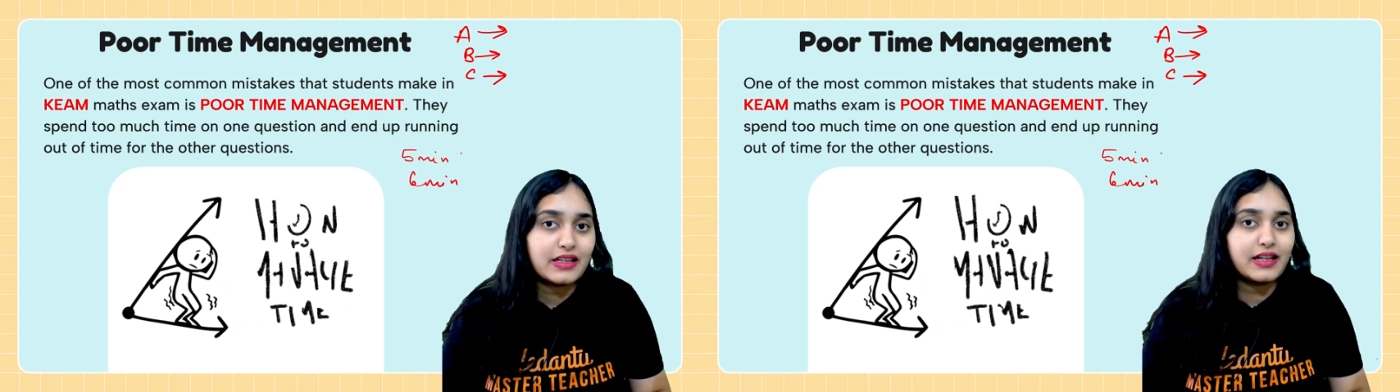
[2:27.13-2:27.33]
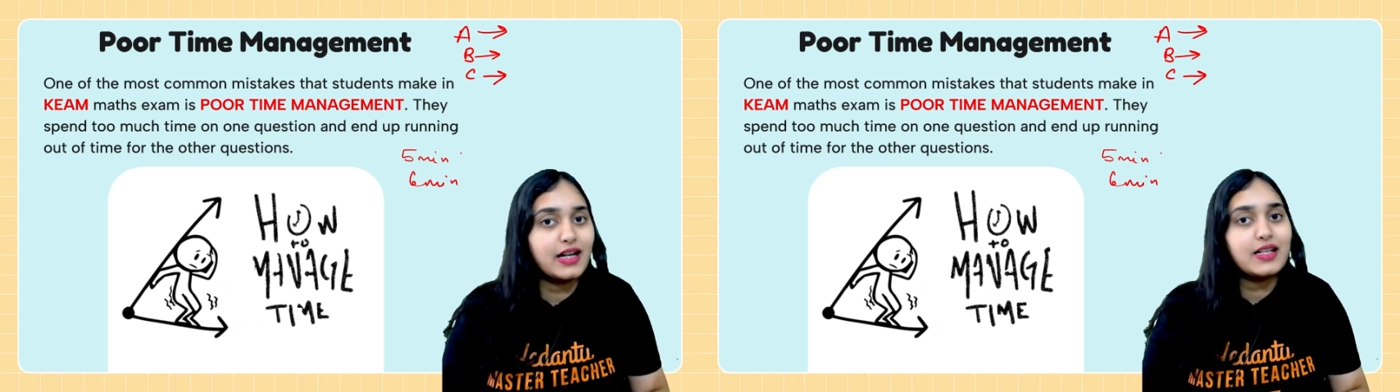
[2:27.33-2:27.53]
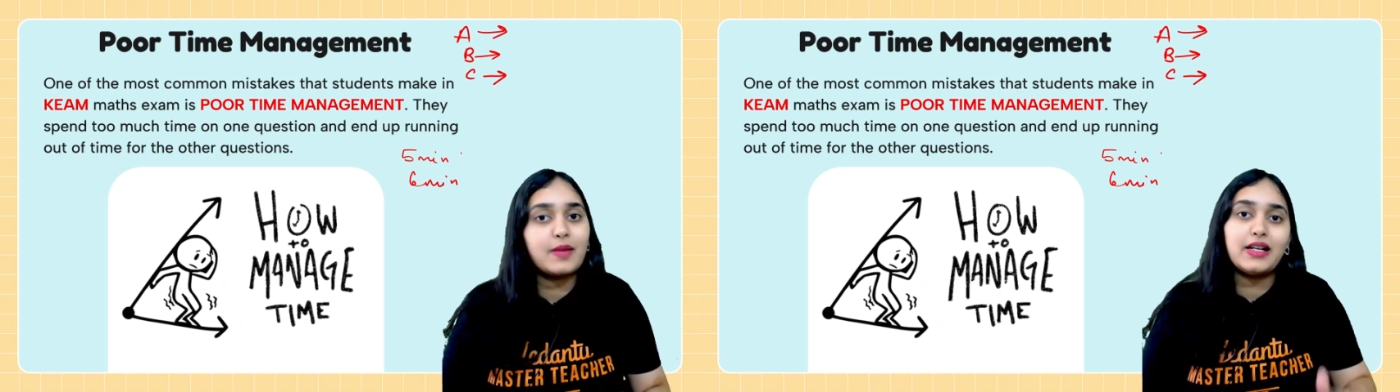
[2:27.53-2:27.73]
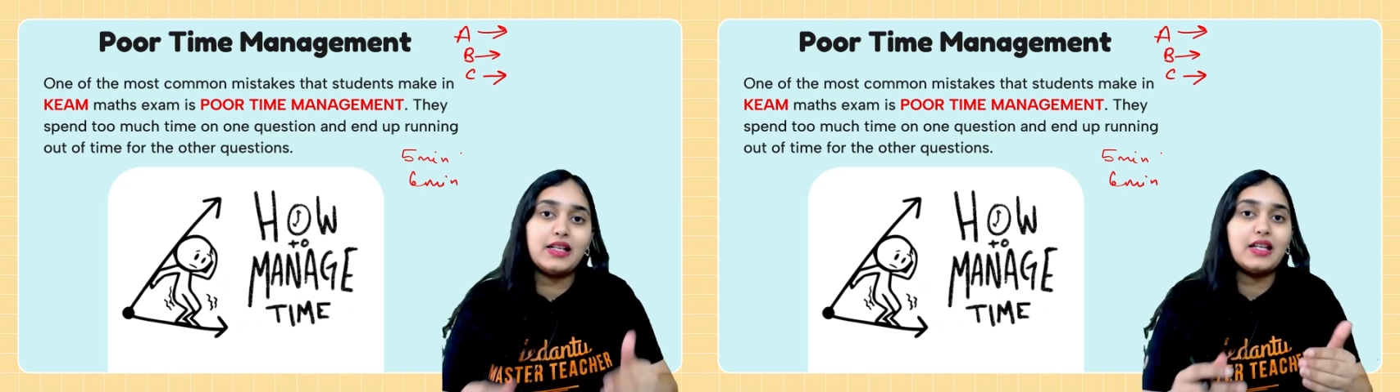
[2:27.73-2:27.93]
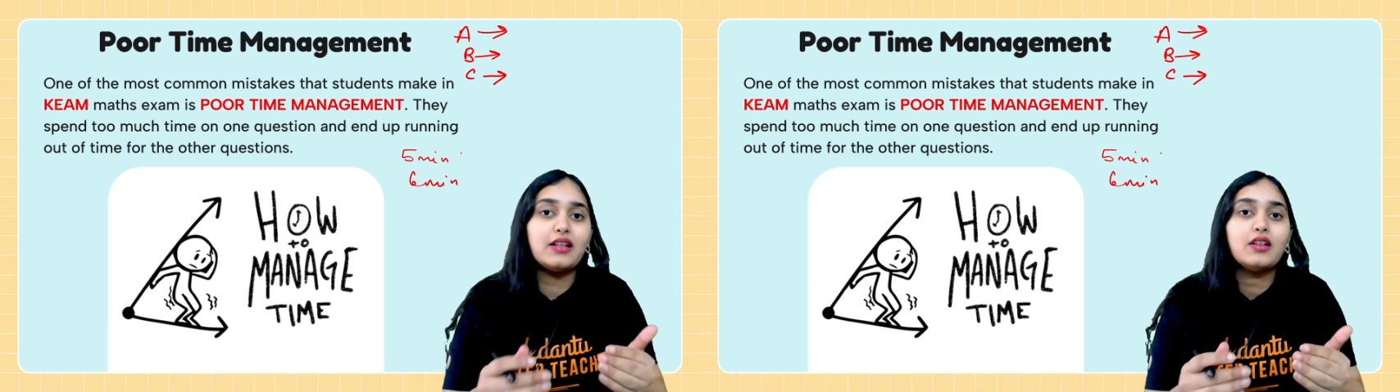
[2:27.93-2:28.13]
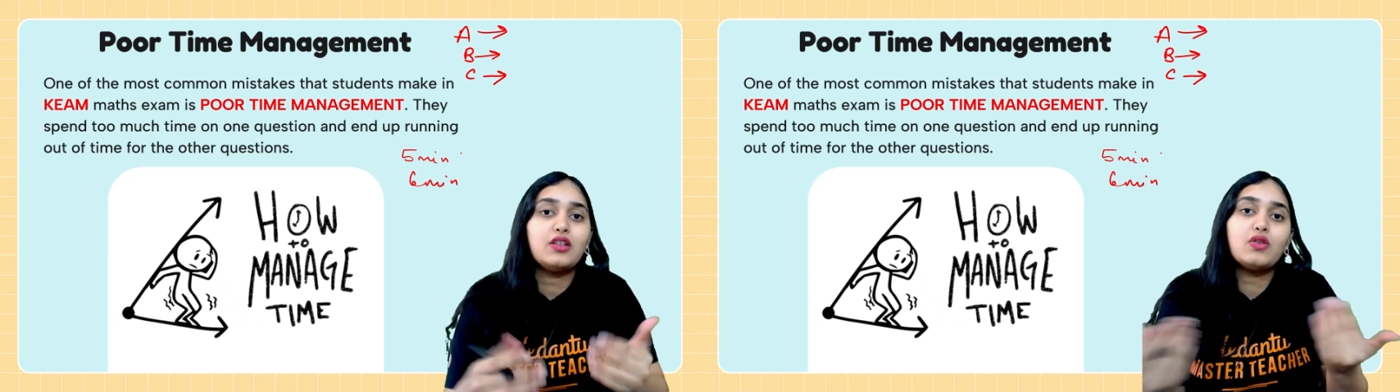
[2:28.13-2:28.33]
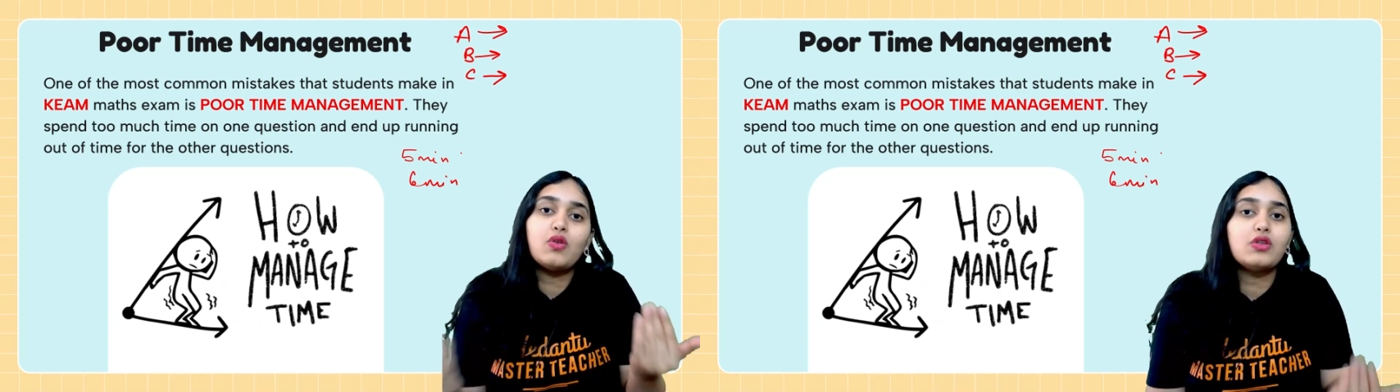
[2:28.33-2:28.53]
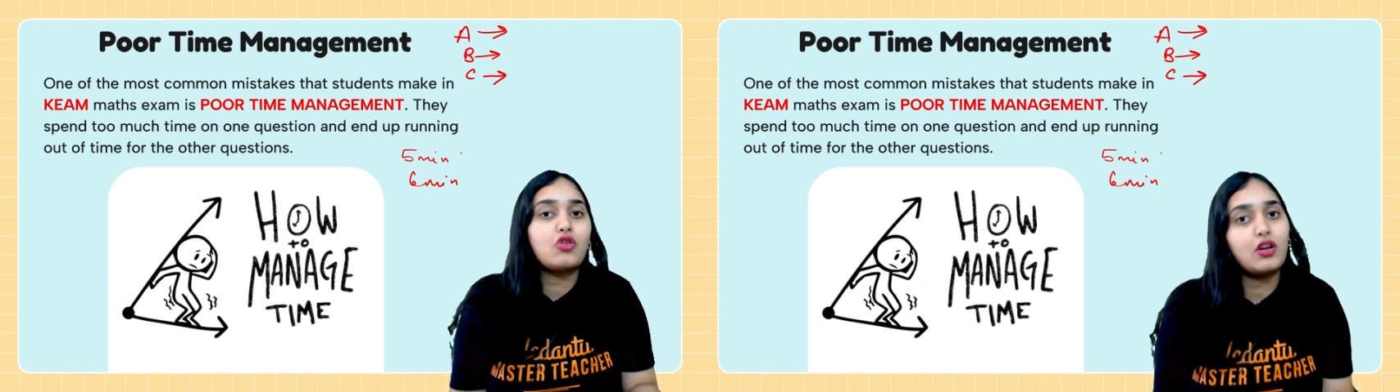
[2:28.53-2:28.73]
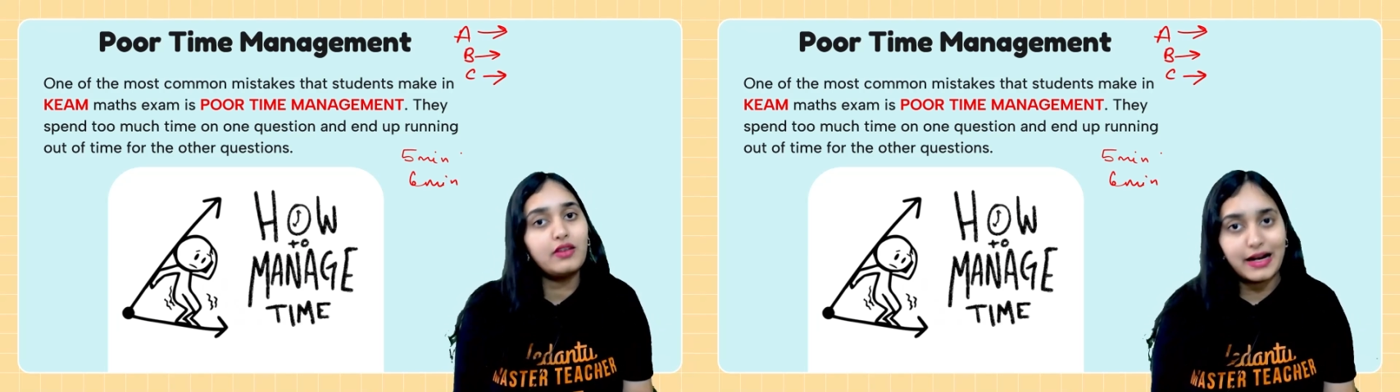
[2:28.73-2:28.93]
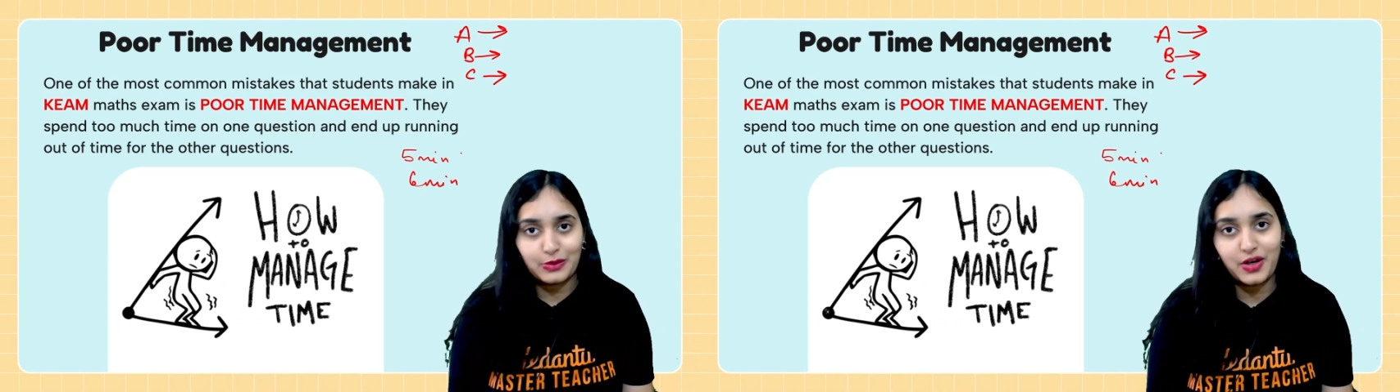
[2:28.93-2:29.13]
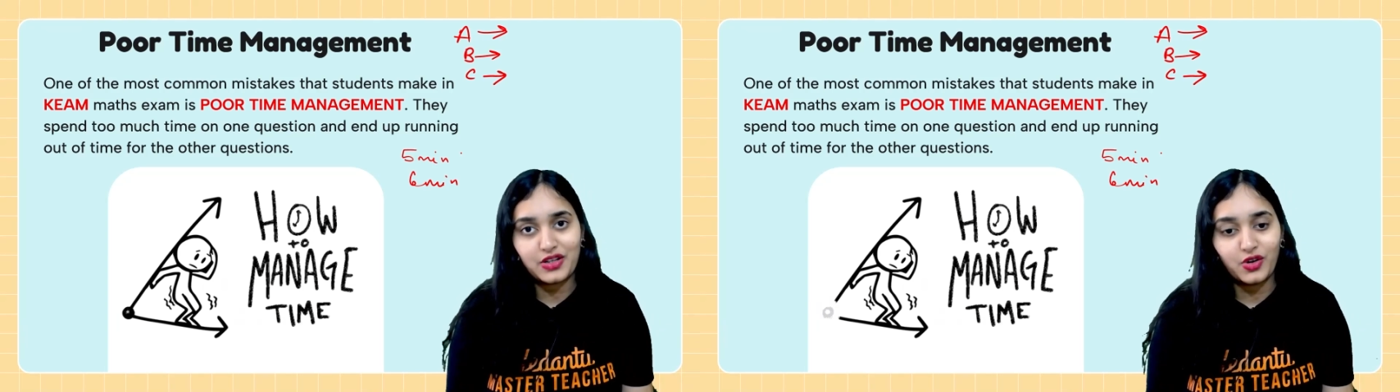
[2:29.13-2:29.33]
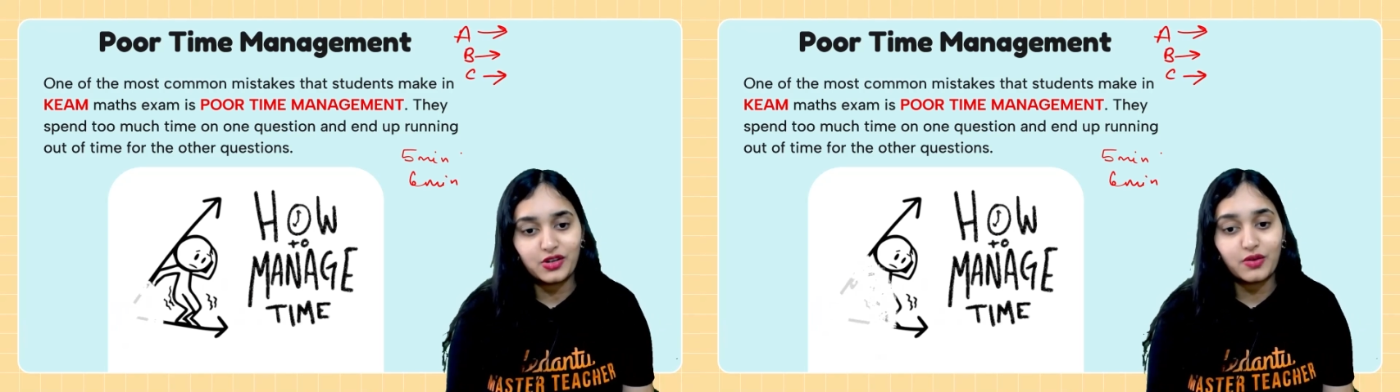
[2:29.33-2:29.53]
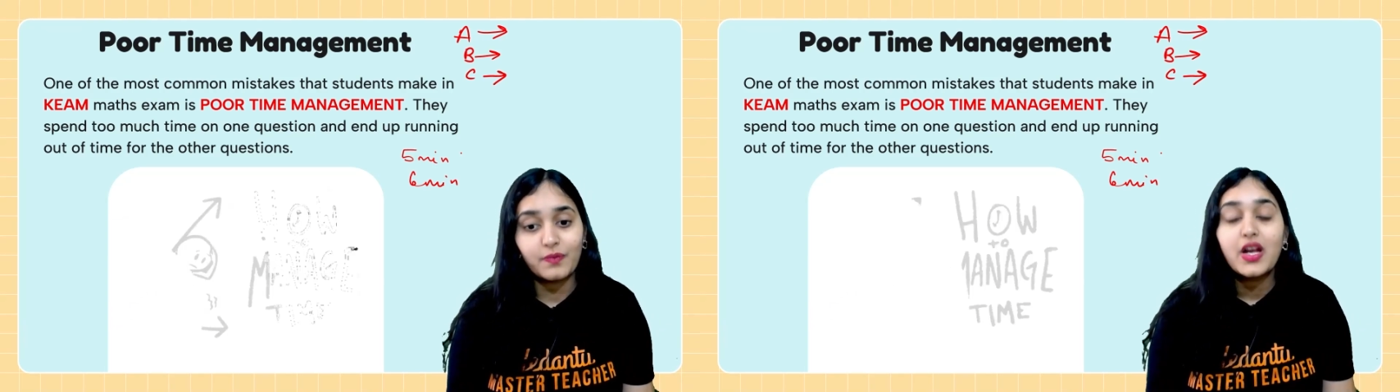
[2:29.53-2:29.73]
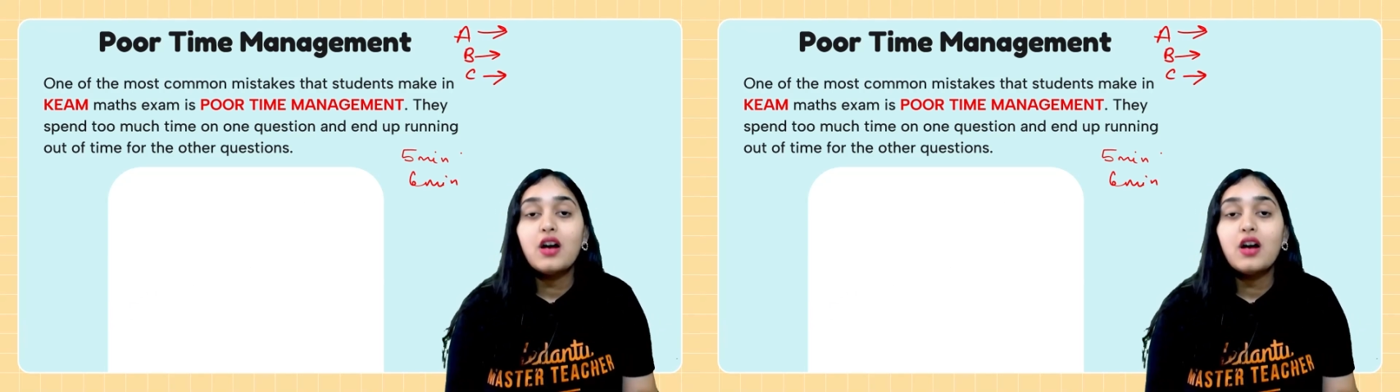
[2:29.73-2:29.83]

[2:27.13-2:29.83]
and ultimately you don't solve that question also.